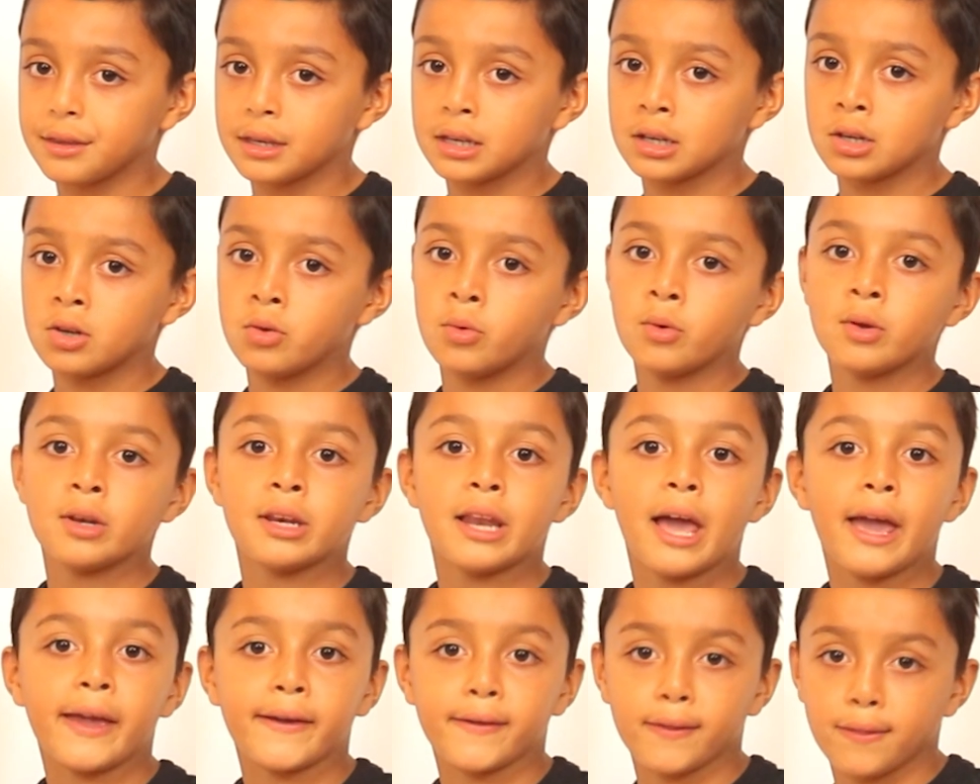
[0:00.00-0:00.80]
is equal
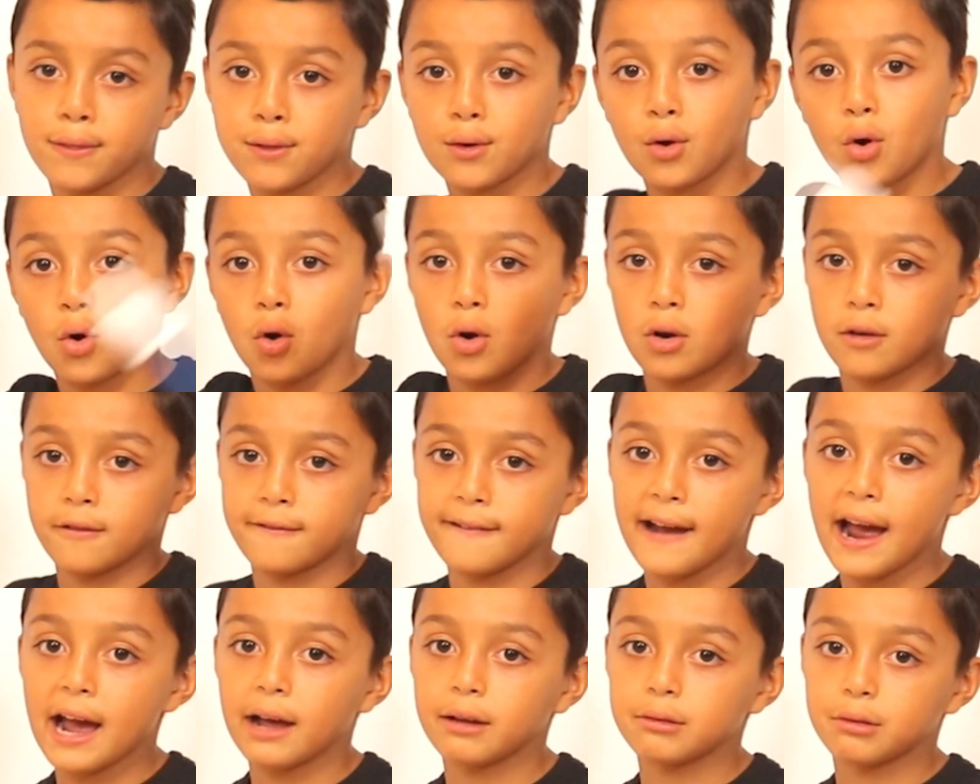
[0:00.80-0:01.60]
length all
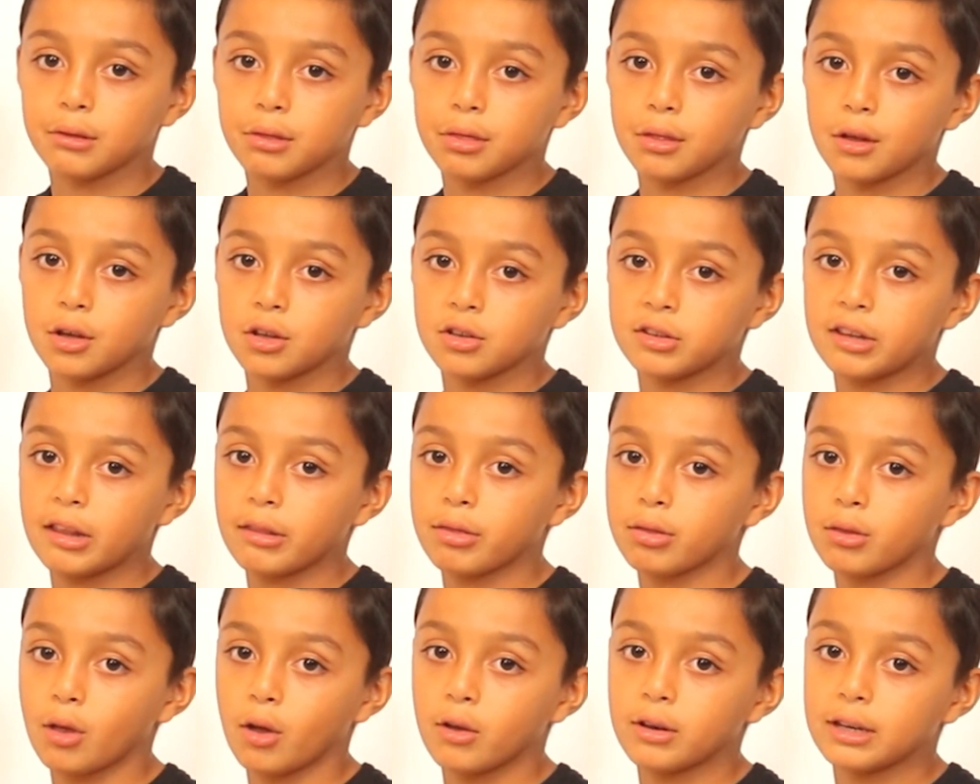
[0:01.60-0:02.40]
around, so
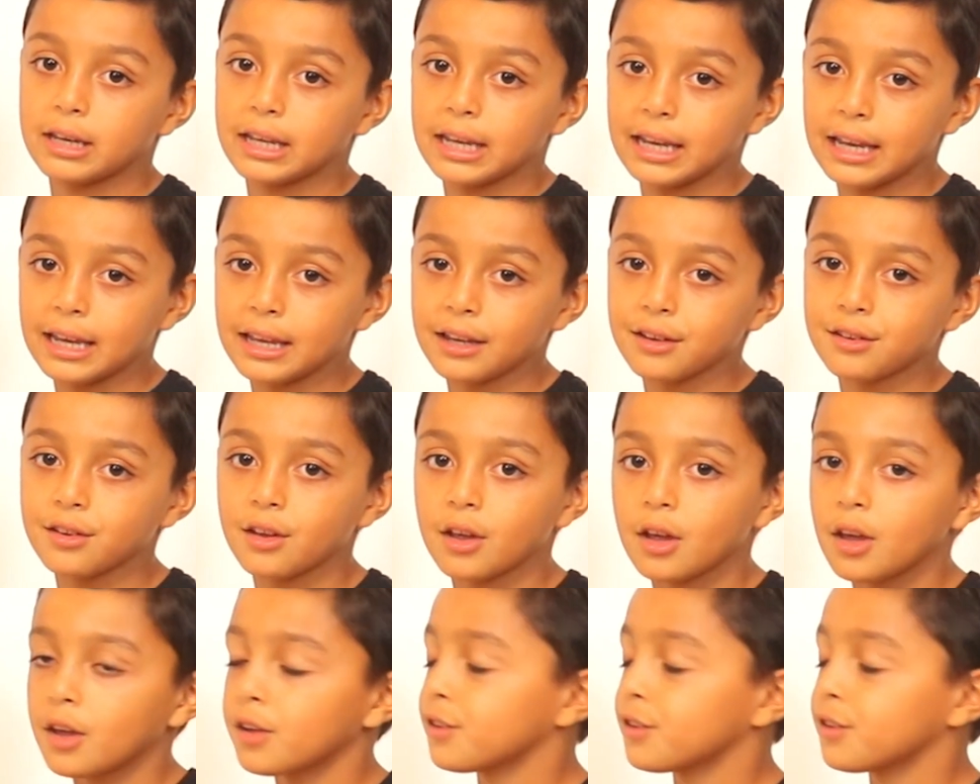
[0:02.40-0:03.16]
there's no need